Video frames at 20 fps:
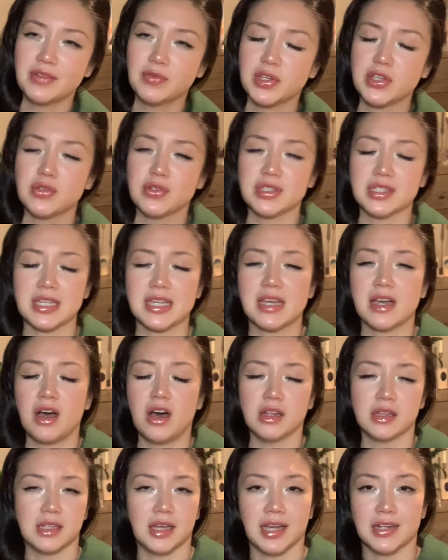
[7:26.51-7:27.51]
when you see
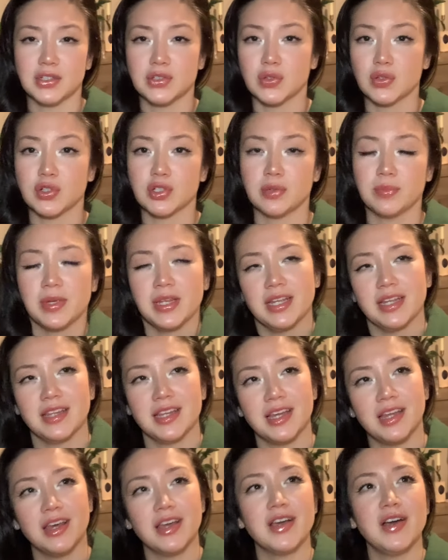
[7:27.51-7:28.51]
online social media
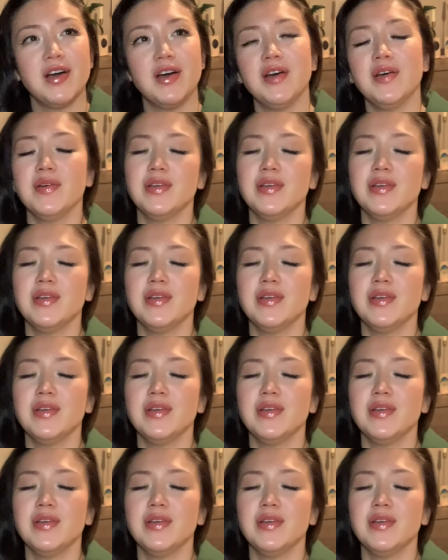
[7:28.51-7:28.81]
that like, oh,